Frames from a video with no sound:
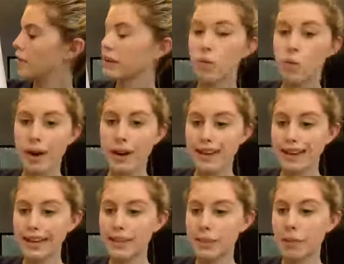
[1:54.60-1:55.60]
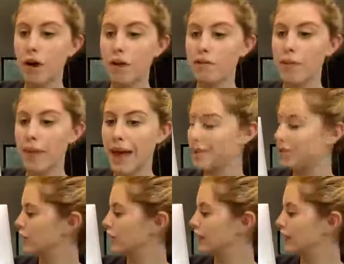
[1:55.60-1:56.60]
that you want to eat apart from that
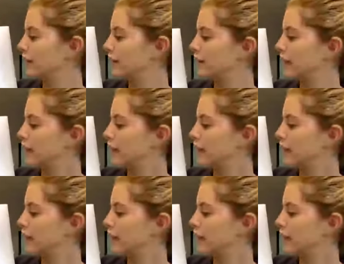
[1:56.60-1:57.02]
tree